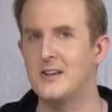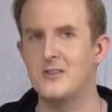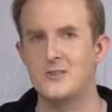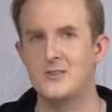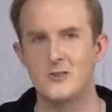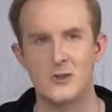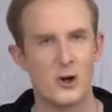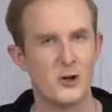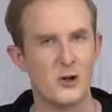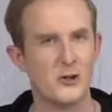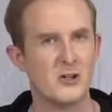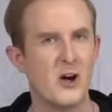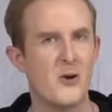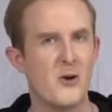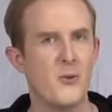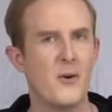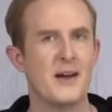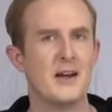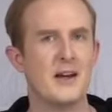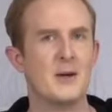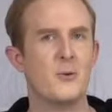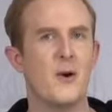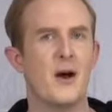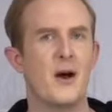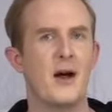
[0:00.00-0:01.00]
don't go
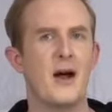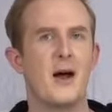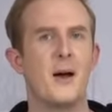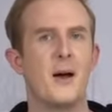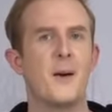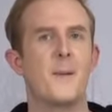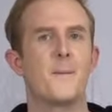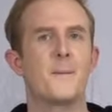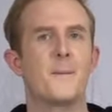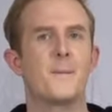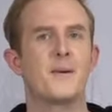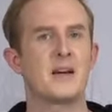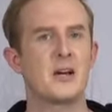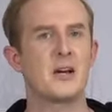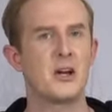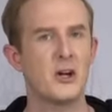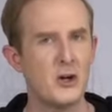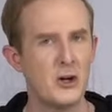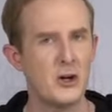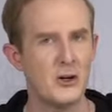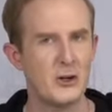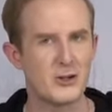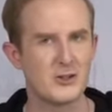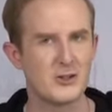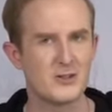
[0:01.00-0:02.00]
anywhere
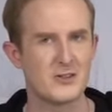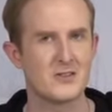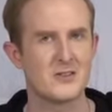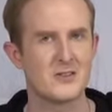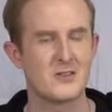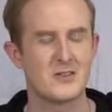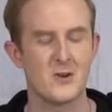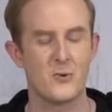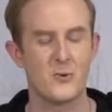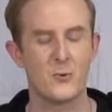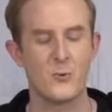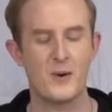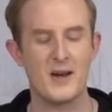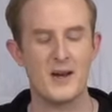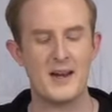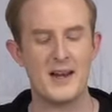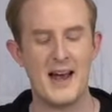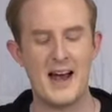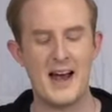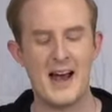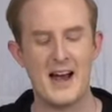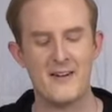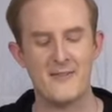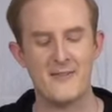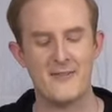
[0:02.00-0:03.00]
because we
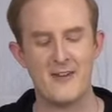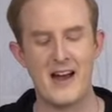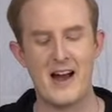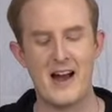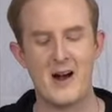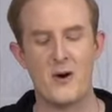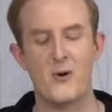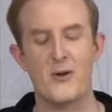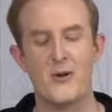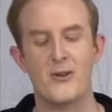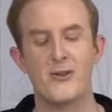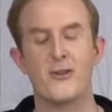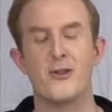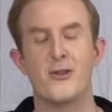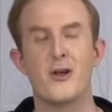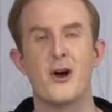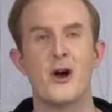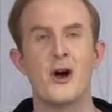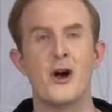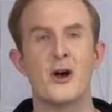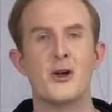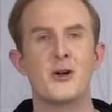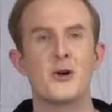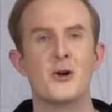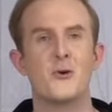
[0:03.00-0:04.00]
have our
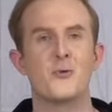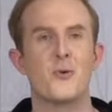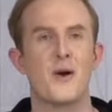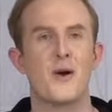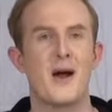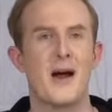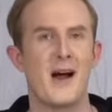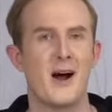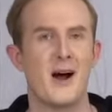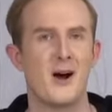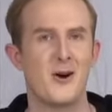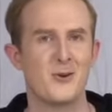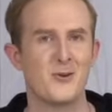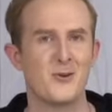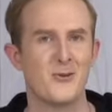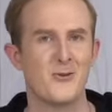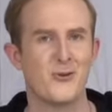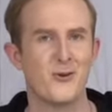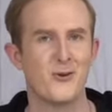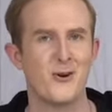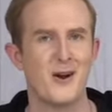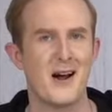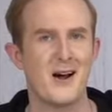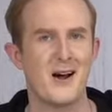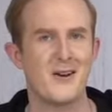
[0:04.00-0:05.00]
third round
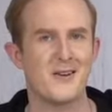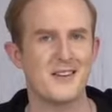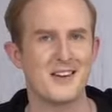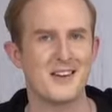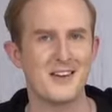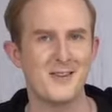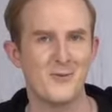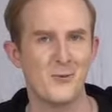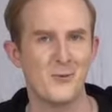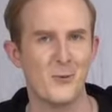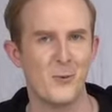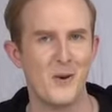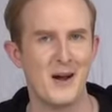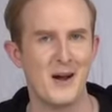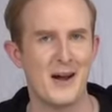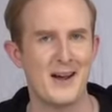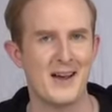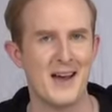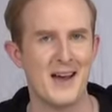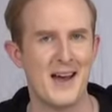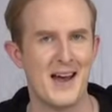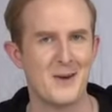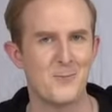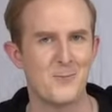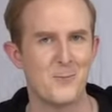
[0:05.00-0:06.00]
for our
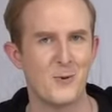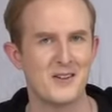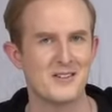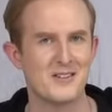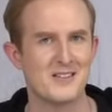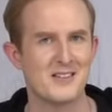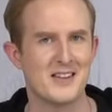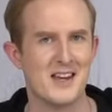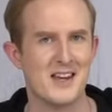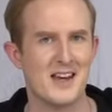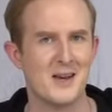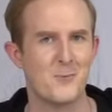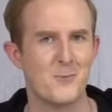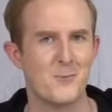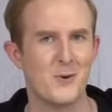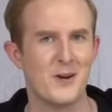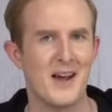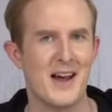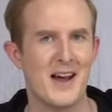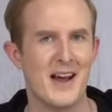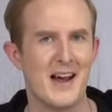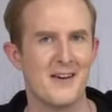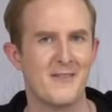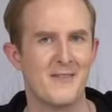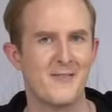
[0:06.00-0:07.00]
giveaway. And once again, we
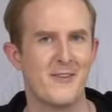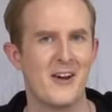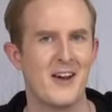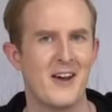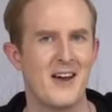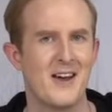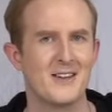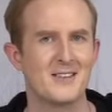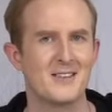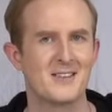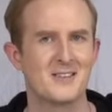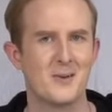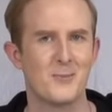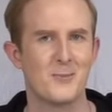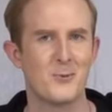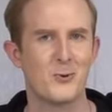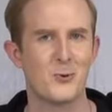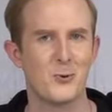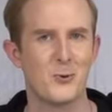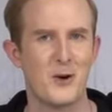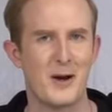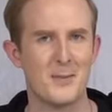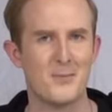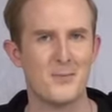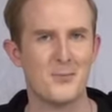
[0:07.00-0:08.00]
have some
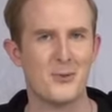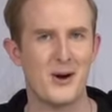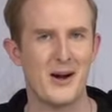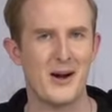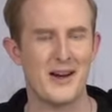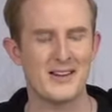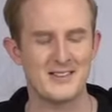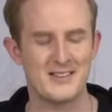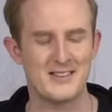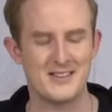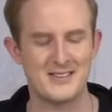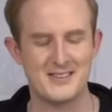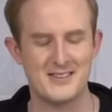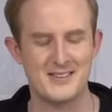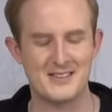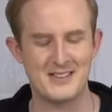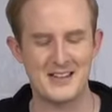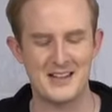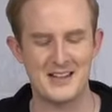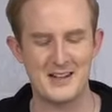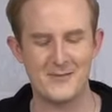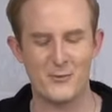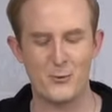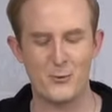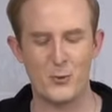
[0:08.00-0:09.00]
great prizes to
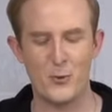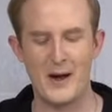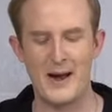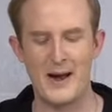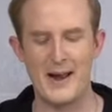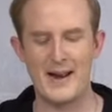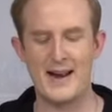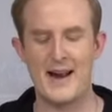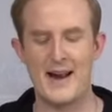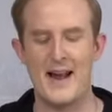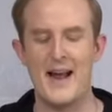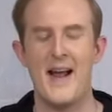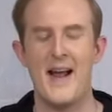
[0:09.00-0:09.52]
give away.